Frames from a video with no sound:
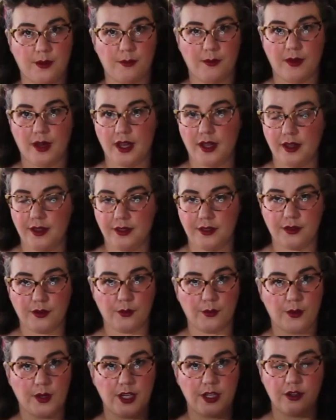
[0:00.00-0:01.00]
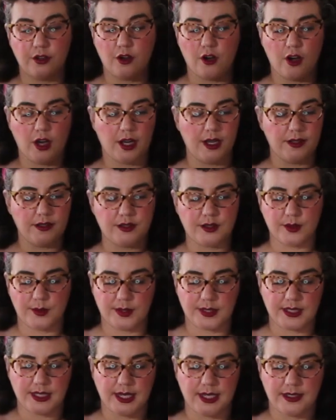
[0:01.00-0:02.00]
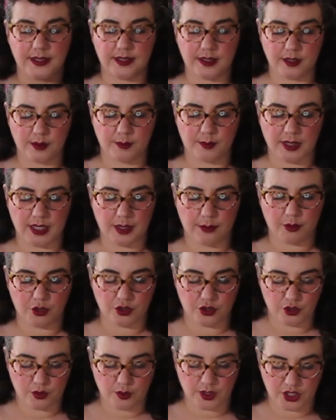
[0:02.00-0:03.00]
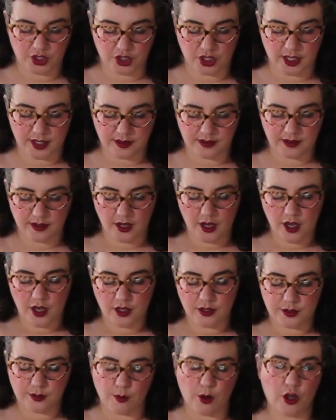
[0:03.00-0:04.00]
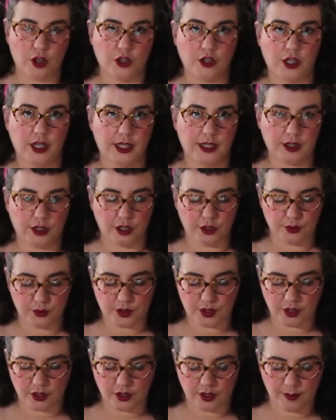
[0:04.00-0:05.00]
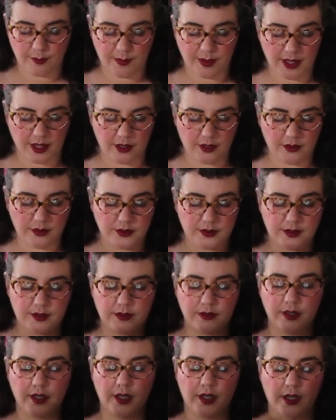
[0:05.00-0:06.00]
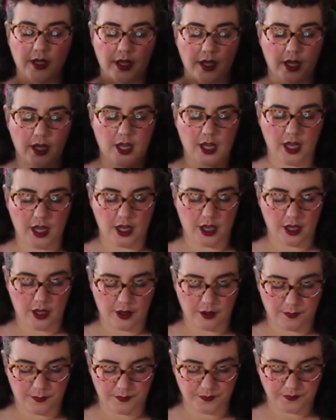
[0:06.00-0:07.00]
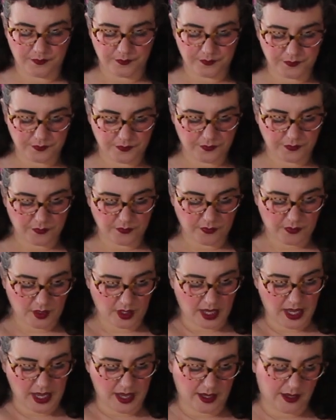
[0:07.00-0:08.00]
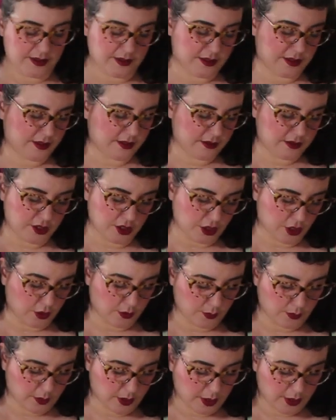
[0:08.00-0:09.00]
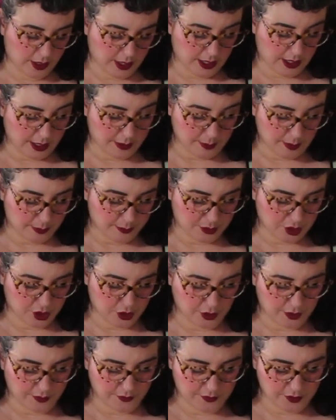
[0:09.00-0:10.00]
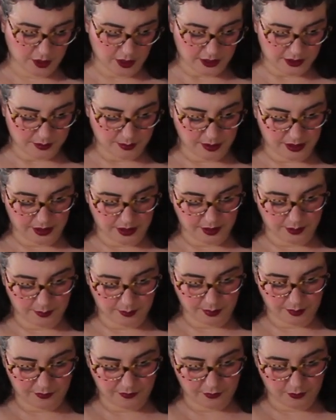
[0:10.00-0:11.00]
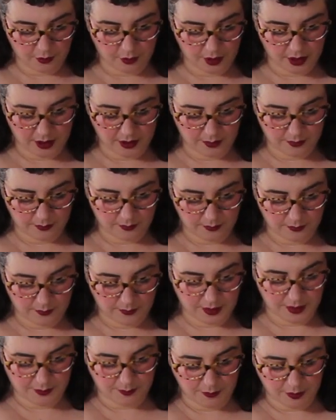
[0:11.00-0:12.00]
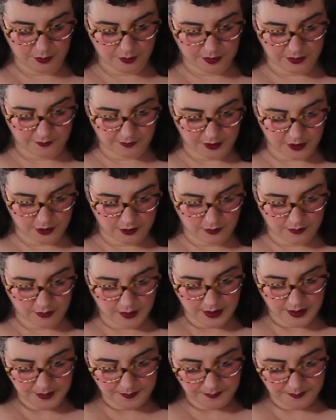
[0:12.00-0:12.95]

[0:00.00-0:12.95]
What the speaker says: the month or whatnot, so it's nice to be able to adjust smaller and looser on a belt. And, you know, I'm sure I've talked about it before with most of you.